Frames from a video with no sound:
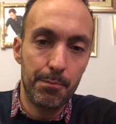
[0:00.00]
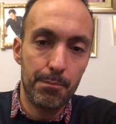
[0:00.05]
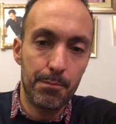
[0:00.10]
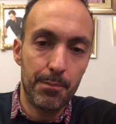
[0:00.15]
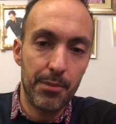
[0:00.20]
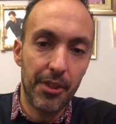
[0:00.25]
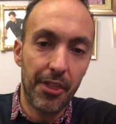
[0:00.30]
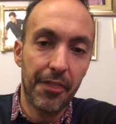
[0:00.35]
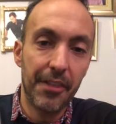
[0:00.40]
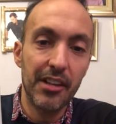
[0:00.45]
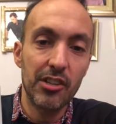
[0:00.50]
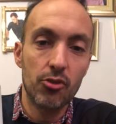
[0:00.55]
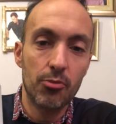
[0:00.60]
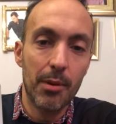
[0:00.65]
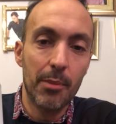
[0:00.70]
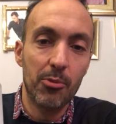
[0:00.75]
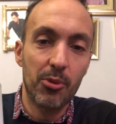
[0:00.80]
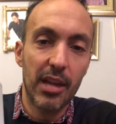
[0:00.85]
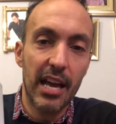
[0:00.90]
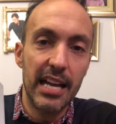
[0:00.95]
But the thing to
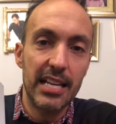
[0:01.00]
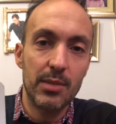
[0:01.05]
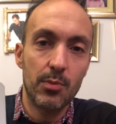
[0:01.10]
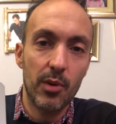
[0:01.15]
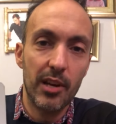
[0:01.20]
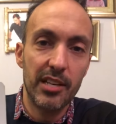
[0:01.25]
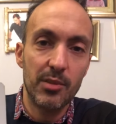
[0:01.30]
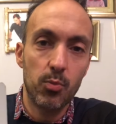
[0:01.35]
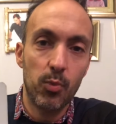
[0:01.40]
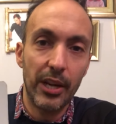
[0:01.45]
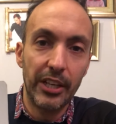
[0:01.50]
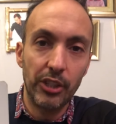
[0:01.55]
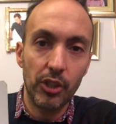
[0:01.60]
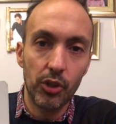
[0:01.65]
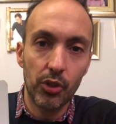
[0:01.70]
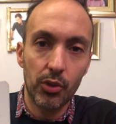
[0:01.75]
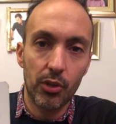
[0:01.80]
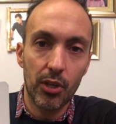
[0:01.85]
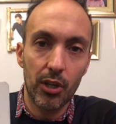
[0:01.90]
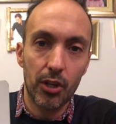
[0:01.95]
remember with that is when
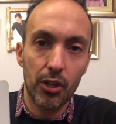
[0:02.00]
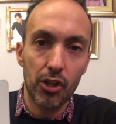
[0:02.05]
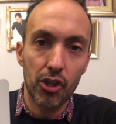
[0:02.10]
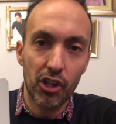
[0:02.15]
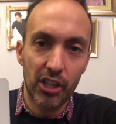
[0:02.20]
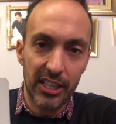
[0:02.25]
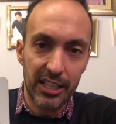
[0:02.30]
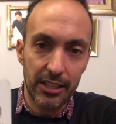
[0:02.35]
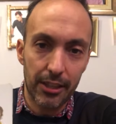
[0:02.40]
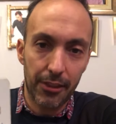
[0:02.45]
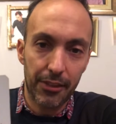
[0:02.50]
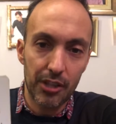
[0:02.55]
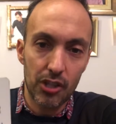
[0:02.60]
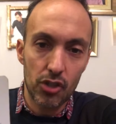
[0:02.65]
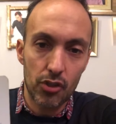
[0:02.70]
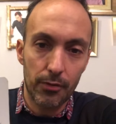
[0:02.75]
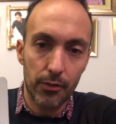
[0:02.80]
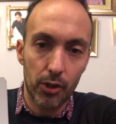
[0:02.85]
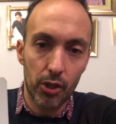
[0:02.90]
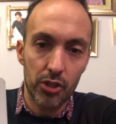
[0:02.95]
you are looking at the
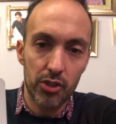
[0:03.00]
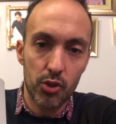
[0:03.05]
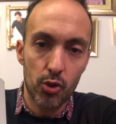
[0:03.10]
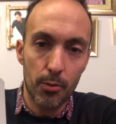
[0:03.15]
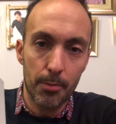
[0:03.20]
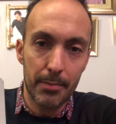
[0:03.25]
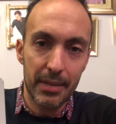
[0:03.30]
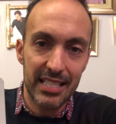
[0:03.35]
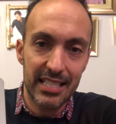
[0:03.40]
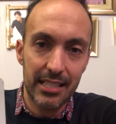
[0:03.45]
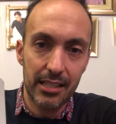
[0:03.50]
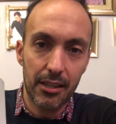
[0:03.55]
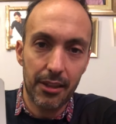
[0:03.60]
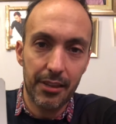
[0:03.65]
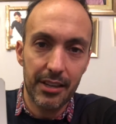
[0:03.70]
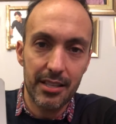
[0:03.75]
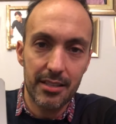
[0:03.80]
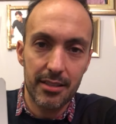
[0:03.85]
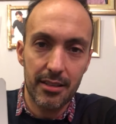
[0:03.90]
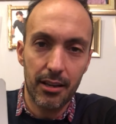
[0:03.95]
things you've lost, you're missing the
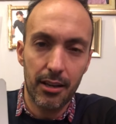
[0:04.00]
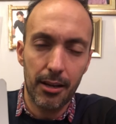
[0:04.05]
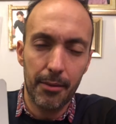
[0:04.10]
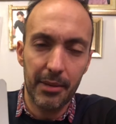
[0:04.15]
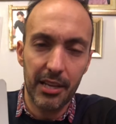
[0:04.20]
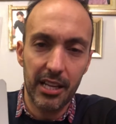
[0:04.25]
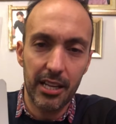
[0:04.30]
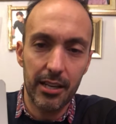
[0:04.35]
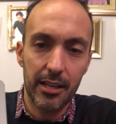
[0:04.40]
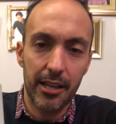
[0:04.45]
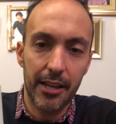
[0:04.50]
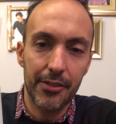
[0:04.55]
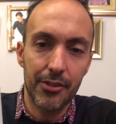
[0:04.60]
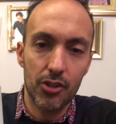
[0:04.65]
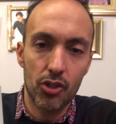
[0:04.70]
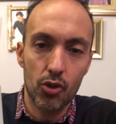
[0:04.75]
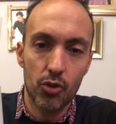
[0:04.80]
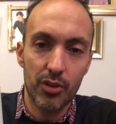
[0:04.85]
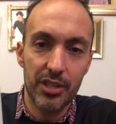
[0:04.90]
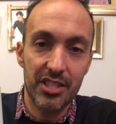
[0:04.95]
things that are coming in and the
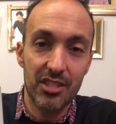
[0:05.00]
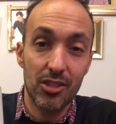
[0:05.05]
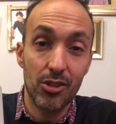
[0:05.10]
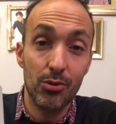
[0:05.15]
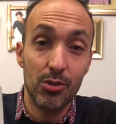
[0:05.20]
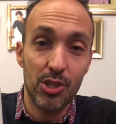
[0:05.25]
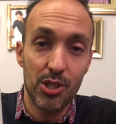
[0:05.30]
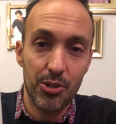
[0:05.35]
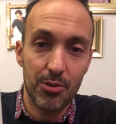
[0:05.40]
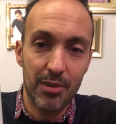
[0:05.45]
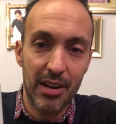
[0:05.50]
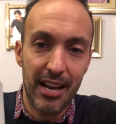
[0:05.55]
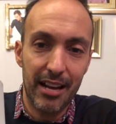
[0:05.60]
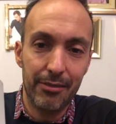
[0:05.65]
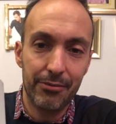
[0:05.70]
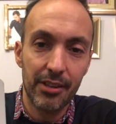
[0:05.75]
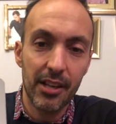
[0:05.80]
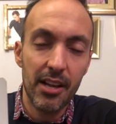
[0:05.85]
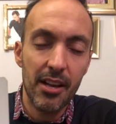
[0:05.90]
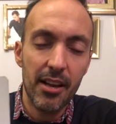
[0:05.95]
joys that you do have.